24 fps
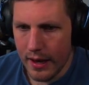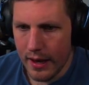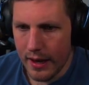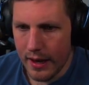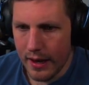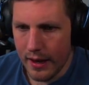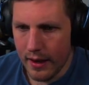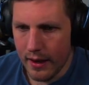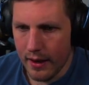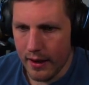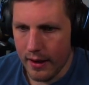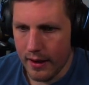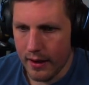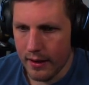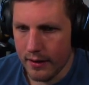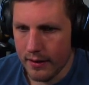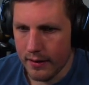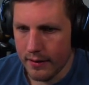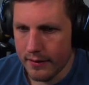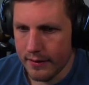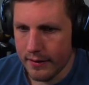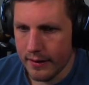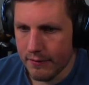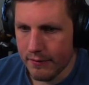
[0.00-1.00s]
And
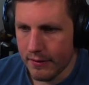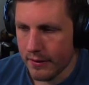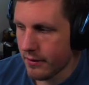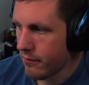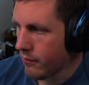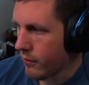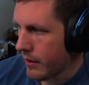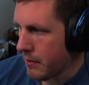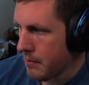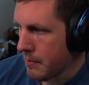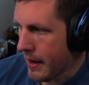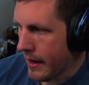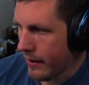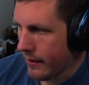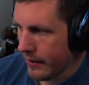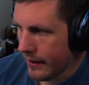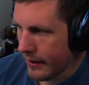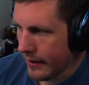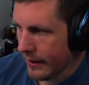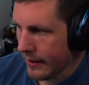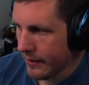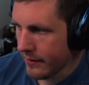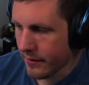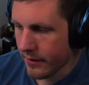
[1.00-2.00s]
defensive
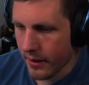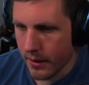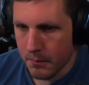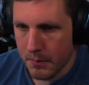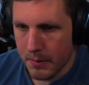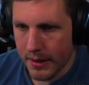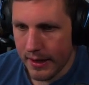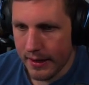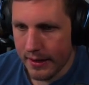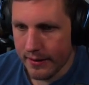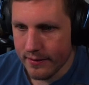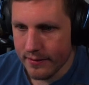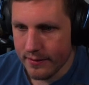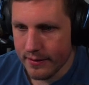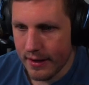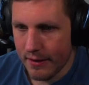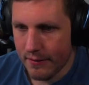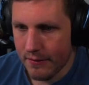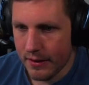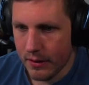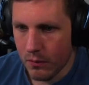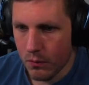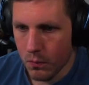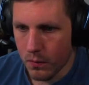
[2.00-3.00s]
rebounding is going to be a
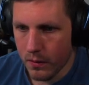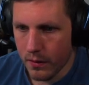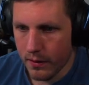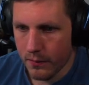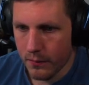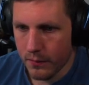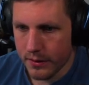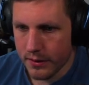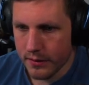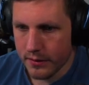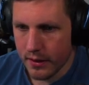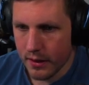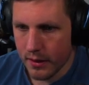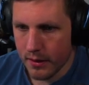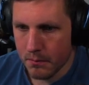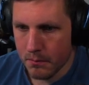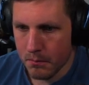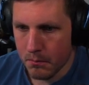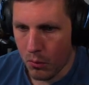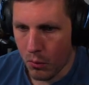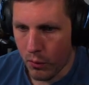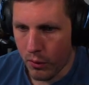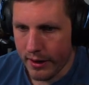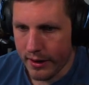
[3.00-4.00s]
71, which is going
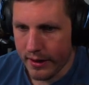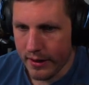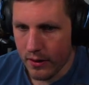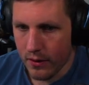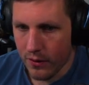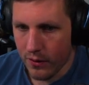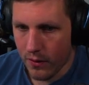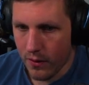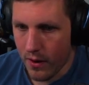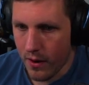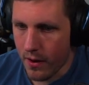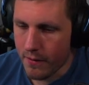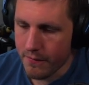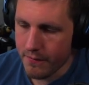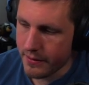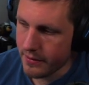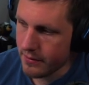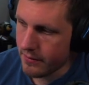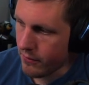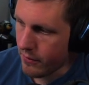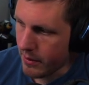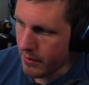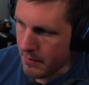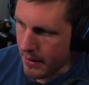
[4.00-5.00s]
to bring our
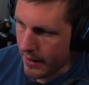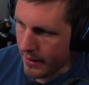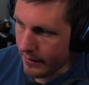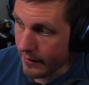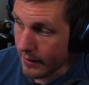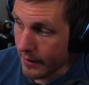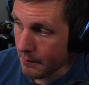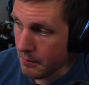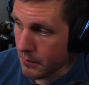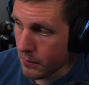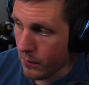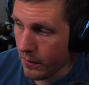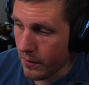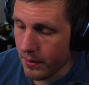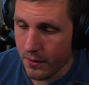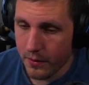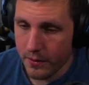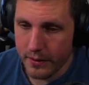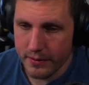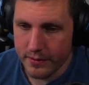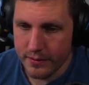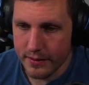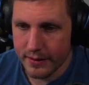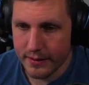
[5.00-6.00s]
offensive rebounding up to a
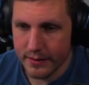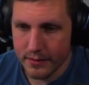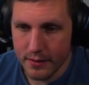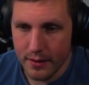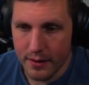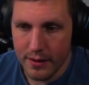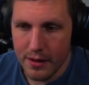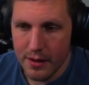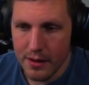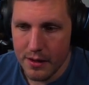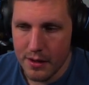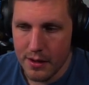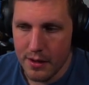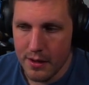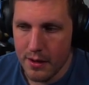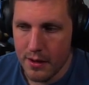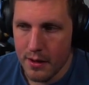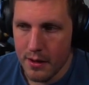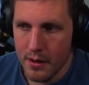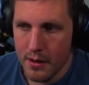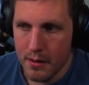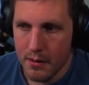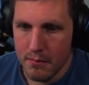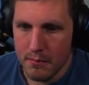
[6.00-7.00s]
36
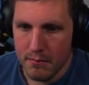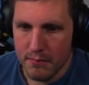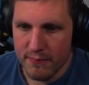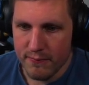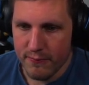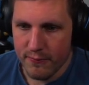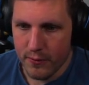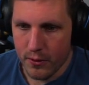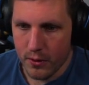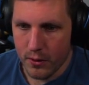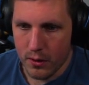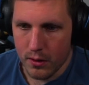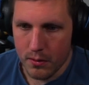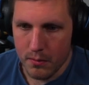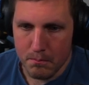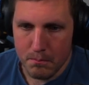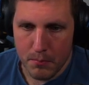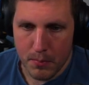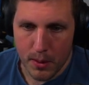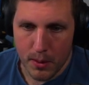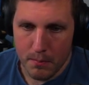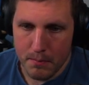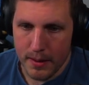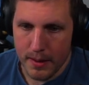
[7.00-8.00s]
for
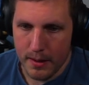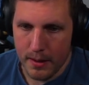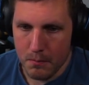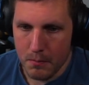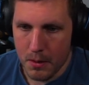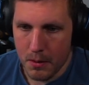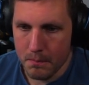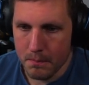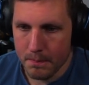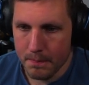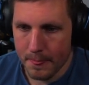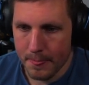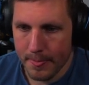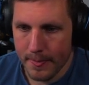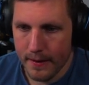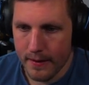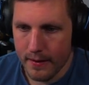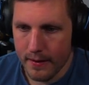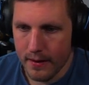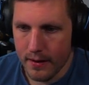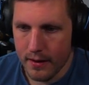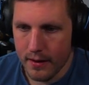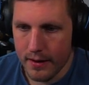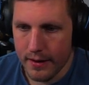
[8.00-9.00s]
per minimum.
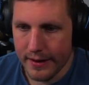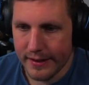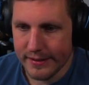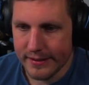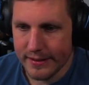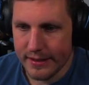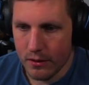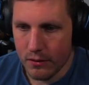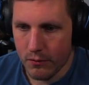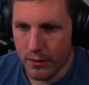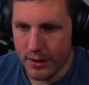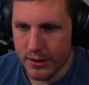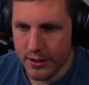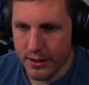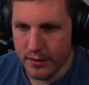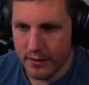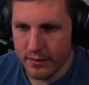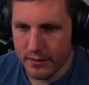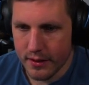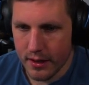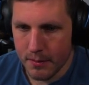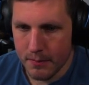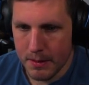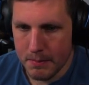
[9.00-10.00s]
Acceleration is
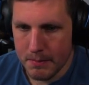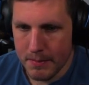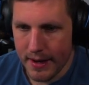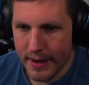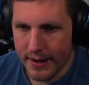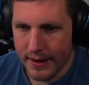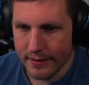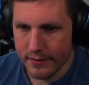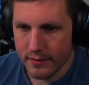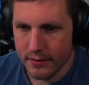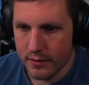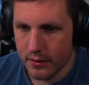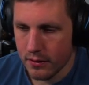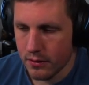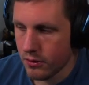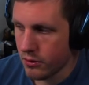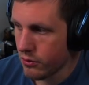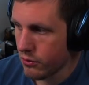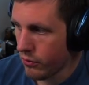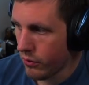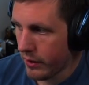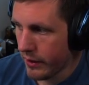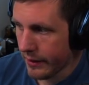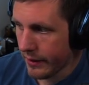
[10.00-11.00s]
going to be maxed.
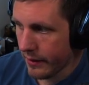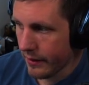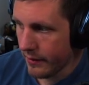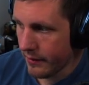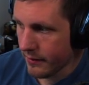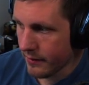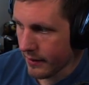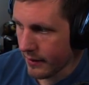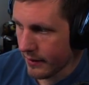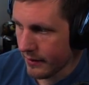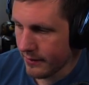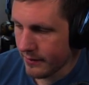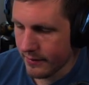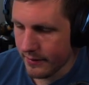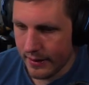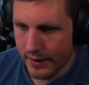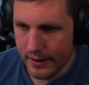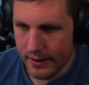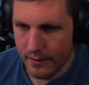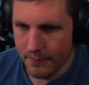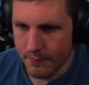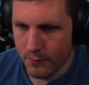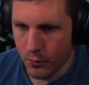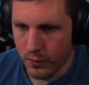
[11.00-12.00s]
Strength is going to stay
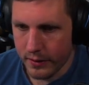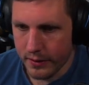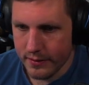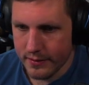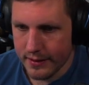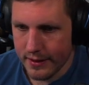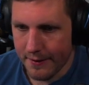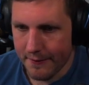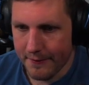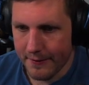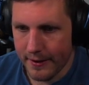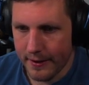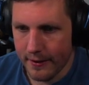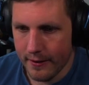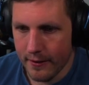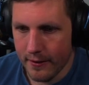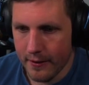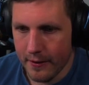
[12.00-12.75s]
at a 47.